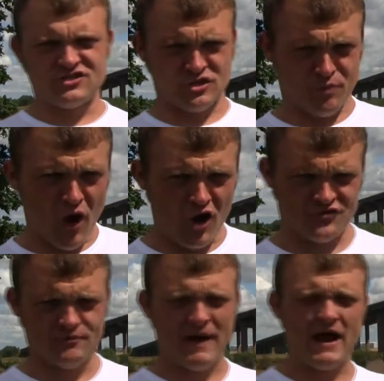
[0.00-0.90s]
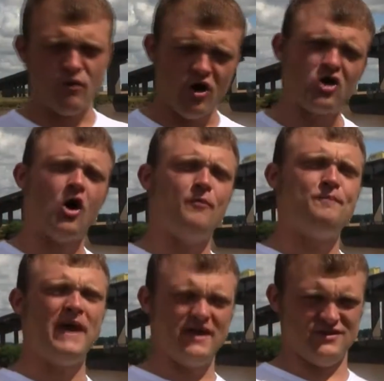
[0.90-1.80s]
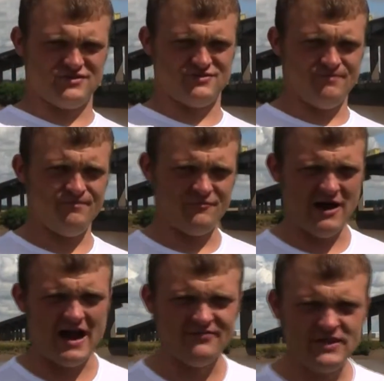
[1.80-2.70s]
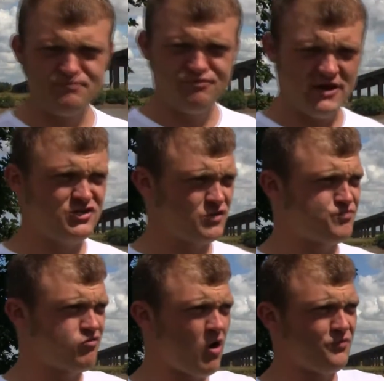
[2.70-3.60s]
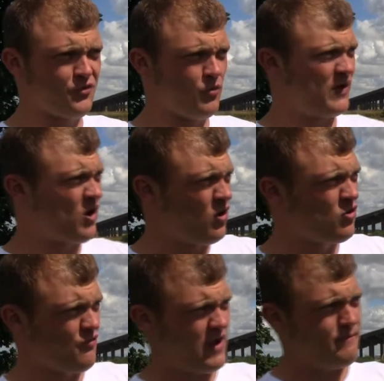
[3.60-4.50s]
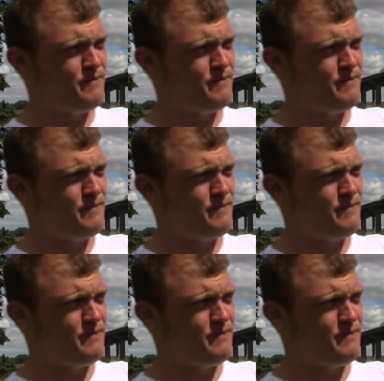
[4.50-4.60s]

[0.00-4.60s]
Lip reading: are supported by what are called piers. Right, this bridge is propped up with concrete